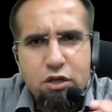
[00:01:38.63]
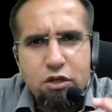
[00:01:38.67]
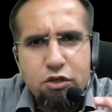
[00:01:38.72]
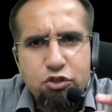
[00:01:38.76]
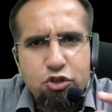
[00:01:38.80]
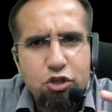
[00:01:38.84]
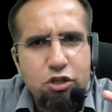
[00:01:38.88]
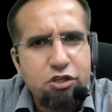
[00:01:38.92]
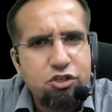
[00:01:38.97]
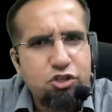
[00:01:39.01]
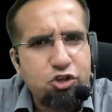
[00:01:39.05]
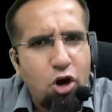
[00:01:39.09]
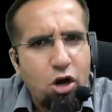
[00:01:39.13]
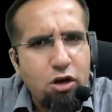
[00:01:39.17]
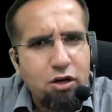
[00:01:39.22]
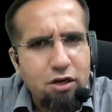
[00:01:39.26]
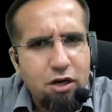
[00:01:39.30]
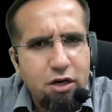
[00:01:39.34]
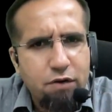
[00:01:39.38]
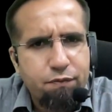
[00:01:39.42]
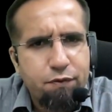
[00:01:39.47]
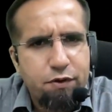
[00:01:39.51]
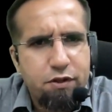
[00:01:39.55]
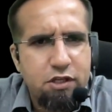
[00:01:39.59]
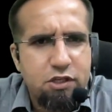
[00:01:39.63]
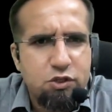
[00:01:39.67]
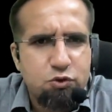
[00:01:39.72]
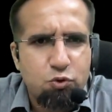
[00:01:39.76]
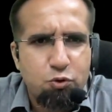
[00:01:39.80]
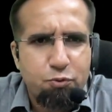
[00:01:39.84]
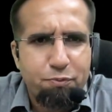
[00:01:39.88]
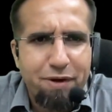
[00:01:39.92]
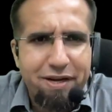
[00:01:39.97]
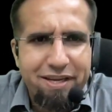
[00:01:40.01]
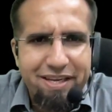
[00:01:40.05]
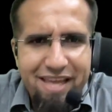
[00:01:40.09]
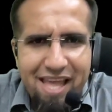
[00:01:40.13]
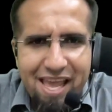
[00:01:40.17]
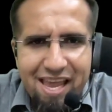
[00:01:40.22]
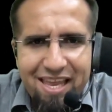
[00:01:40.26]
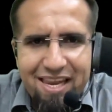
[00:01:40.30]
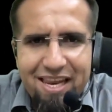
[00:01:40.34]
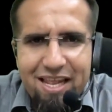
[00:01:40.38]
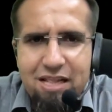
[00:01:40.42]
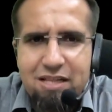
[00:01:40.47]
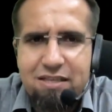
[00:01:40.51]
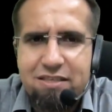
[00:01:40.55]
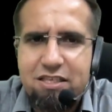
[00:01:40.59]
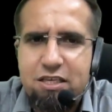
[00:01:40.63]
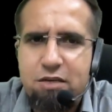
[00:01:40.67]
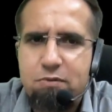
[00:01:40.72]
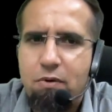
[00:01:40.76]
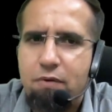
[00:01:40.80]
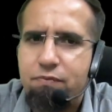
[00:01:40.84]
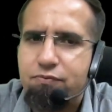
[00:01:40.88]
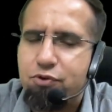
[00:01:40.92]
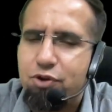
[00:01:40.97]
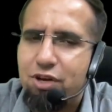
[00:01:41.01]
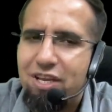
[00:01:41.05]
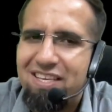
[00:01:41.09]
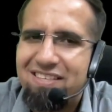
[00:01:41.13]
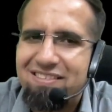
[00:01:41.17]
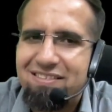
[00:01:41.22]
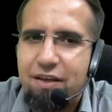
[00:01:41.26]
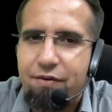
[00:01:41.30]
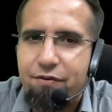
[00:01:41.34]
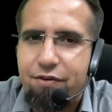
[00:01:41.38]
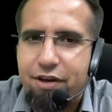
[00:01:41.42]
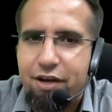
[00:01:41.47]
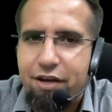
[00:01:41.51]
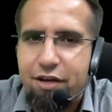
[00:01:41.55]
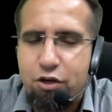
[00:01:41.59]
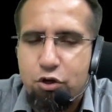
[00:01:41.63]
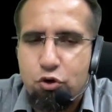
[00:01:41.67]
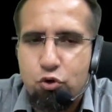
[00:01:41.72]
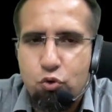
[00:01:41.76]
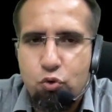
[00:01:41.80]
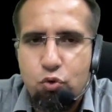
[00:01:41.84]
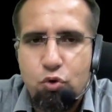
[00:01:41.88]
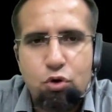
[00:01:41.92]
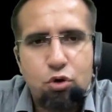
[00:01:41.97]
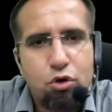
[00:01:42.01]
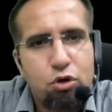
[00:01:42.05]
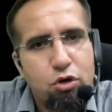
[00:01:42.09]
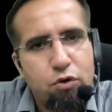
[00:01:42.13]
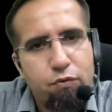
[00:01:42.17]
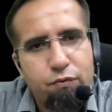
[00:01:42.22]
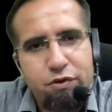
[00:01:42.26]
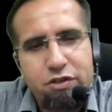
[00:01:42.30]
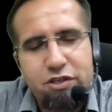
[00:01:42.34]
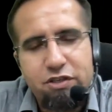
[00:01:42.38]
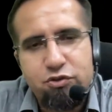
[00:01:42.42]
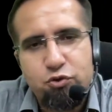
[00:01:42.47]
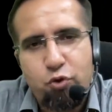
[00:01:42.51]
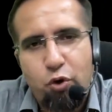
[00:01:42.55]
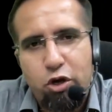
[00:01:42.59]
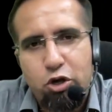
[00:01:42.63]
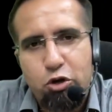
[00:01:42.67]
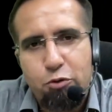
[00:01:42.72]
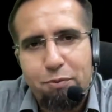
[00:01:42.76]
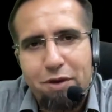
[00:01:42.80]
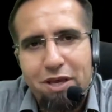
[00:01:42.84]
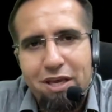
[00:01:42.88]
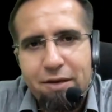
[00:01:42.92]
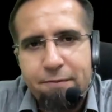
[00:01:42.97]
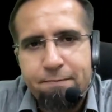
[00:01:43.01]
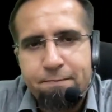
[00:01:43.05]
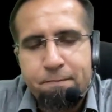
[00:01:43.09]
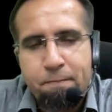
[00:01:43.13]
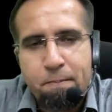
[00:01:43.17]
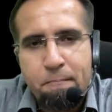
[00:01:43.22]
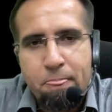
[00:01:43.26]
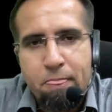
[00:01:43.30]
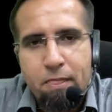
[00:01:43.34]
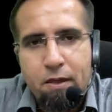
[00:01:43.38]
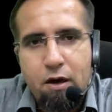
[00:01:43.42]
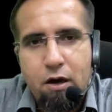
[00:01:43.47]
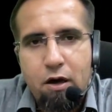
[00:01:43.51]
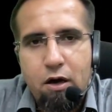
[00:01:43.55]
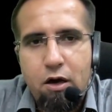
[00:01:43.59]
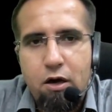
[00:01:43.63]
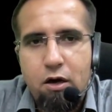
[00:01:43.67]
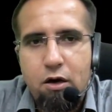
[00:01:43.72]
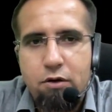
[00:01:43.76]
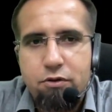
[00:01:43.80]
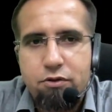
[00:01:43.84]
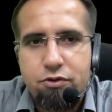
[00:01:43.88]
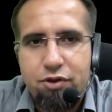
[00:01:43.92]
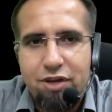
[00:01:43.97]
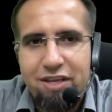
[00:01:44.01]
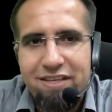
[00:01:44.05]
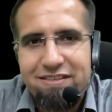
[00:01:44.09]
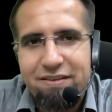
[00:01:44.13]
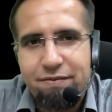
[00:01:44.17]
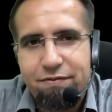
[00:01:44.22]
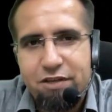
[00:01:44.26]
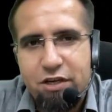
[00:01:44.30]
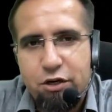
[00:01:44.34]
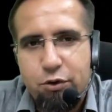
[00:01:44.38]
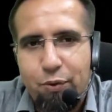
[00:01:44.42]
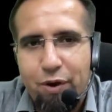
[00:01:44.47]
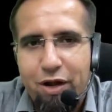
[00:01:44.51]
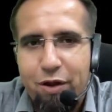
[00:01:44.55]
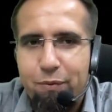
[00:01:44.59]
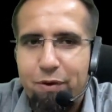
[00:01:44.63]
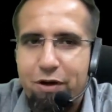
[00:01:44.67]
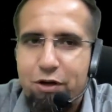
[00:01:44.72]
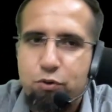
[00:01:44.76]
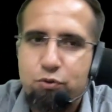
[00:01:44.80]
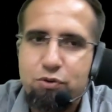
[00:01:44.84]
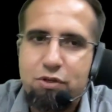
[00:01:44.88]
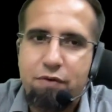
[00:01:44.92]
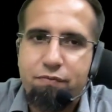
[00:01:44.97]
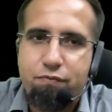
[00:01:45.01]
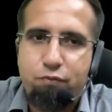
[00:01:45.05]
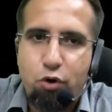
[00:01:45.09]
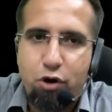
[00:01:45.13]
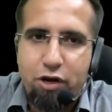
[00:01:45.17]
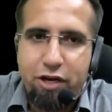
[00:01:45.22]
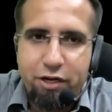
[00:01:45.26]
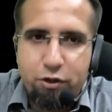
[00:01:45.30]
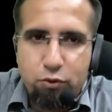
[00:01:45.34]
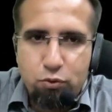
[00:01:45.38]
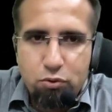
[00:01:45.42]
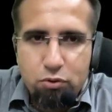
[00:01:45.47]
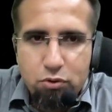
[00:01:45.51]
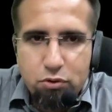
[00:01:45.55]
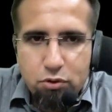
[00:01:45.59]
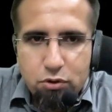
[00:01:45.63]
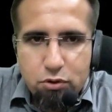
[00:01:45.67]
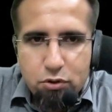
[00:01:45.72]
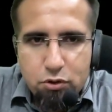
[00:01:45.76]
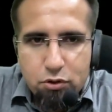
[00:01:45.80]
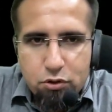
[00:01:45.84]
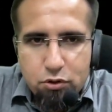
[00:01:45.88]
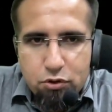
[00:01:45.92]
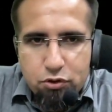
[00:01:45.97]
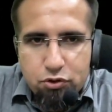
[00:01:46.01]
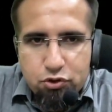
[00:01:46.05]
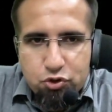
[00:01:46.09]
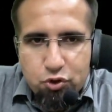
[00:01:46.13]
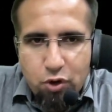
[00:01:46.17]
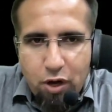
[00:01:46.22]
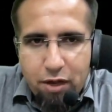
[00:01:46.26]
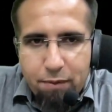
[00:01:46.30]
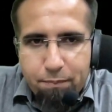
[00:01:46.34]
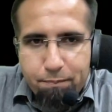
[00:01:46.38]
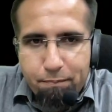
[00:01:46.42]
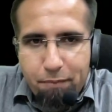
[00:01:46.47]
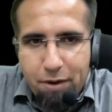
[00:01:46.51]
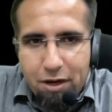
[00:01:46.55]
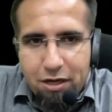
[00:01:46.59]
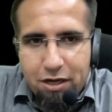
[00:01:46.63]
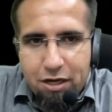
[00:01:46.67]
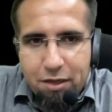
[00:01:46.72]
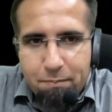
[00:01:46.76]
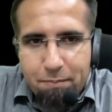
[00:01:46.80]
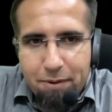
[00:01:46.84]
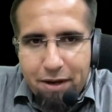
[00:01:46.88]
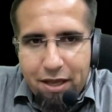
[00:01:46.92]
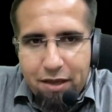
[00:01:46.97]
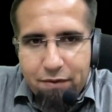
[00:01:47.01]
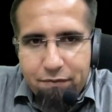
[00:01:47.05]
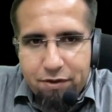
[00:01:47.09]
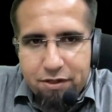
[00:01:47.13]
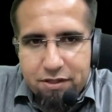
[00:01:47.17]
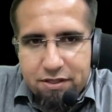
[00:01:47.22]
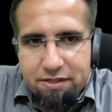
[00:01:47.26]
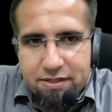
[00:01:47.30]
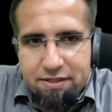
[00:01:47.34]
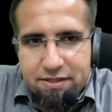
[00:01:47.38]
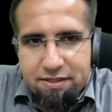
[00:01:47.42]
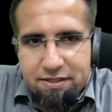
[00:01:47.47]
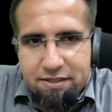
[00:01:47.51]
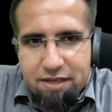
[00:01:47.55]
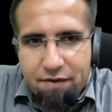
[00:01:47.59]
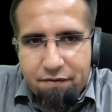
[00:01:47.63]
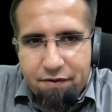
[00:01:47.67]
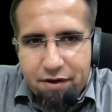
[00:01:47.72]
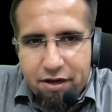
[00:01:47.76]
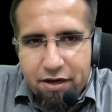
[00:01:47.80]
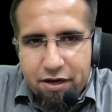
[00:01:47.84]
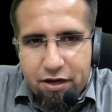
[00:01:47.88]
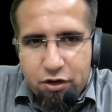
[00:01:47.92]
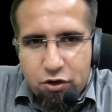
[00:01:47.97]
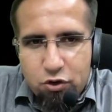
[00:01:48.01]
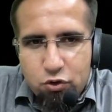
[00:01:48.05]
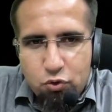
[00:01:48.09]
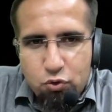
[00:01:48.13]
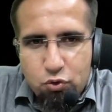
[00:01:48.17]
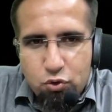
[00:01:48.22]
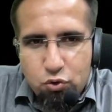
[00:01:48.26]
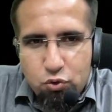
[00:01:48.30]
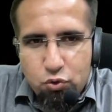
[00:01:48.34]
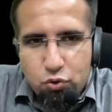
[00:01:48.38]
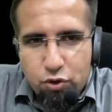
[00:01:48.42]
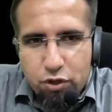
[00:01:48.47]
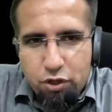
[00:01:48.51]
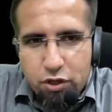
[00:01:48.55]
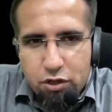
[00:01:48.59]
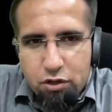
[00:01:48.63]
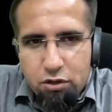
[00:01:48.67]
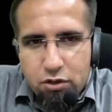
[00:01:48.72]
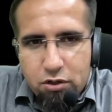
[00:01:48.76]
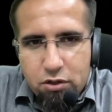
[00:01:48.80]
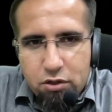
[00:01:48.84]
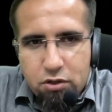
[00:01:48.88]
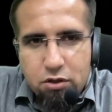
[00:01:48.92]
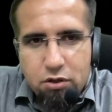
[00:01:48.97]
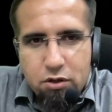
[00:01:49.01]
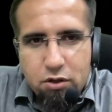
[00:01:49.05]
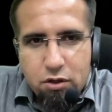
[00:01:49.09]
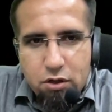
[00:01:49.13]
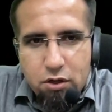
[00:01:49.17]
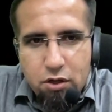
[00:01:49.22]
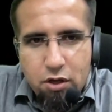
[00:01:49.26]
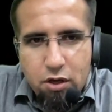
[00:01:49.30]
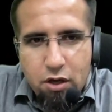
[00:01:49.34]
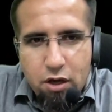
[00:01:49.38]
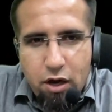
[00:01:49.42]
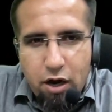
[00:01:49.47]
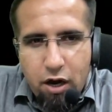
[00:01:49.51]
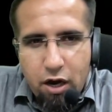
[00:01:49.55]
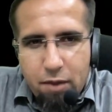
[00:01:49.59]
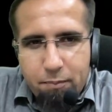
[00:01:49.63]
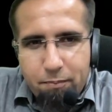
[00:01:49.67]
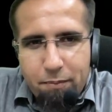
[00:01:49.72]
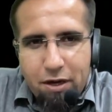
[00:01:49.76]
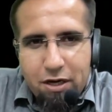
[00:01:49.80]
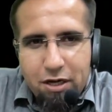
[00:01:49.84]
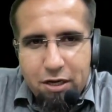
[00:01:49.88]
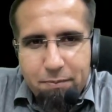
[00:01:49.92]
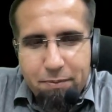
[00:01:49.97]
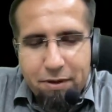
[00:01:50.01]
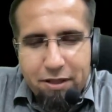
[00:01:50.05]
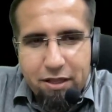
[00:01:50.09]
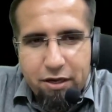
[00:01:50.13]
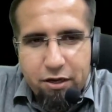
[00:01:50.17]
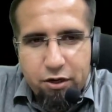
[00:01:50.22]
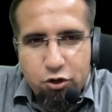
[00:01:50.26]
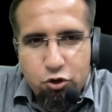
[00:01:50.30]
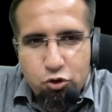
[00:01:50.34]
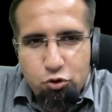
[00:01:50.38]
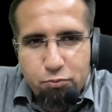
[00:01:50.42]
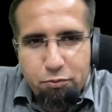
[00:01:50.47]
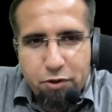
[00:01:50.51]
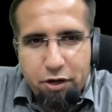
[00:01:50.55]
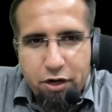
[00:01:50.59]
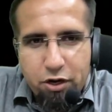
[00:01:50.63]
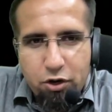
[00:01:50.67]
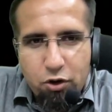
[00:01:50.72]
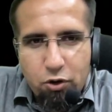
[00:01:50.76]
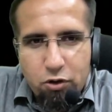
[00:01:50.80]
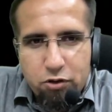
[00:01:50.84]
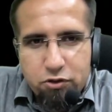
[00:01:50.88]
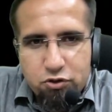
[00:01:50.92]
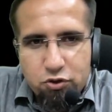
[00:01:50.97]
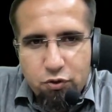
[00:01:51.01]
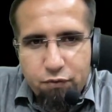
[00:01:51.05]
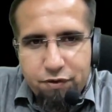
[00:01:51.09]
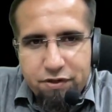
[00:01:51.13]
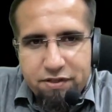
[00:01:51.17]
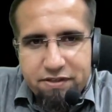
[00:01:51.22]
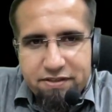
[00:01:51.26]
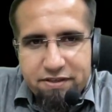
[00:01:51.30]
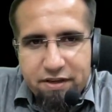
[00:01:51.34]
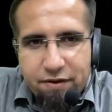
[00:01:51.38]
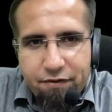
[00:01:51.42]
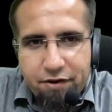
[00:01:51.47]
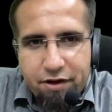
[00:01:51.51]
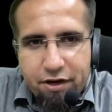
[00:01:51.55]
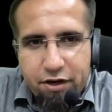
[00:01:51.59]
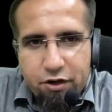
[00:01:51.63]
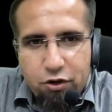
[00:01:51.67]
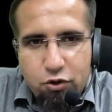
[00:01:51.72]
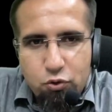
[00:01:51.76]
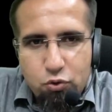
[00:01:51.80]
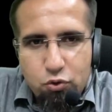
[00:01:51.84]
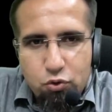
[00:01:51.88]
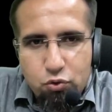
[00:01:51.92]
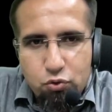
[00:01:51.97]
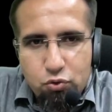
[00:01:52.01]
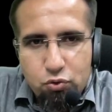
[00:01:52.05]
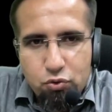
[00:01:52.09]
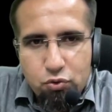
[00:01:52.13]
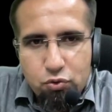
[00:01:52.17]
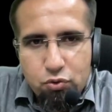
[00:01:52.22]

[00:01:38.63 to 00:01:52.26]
So the shortcut for this would be take an LCM of 3, 7, and 2, which is going to be 3, 7, the 21, 2, the 42. So I multiply with 7 into 2 here, and I multiply the numerator also with 7 into 2.